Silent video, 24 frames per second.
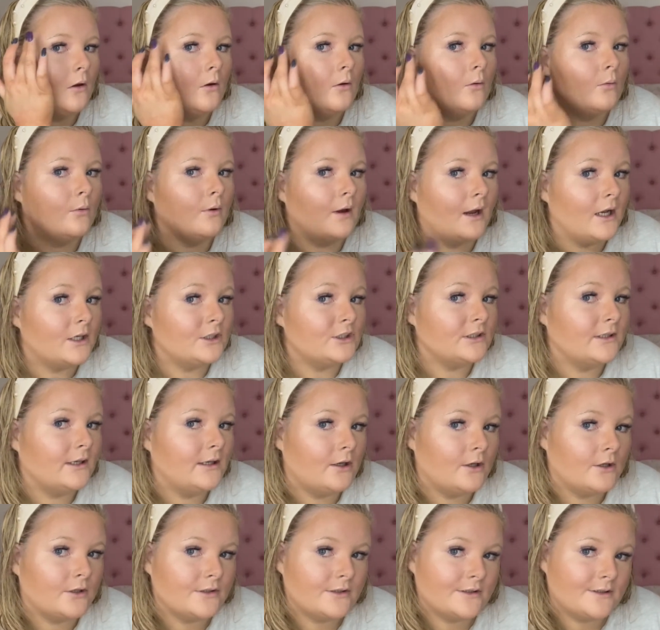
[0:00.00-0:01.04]
That just
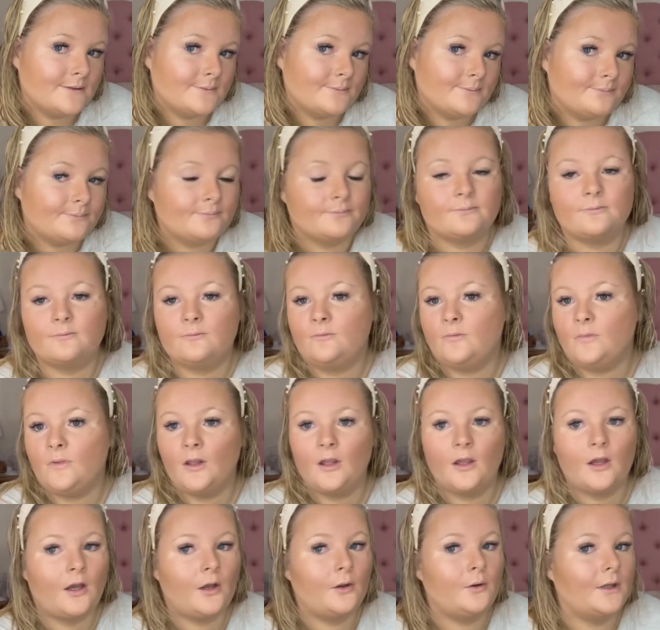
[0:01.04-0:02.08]

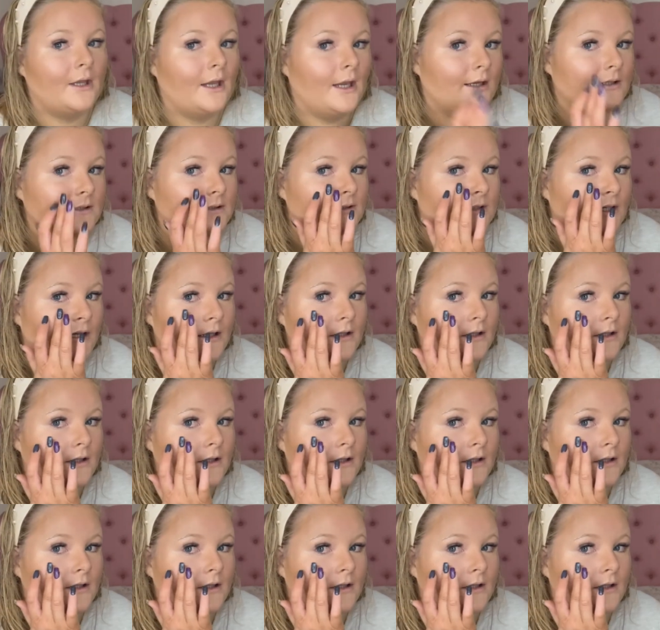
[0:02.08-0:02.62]
looks okay today.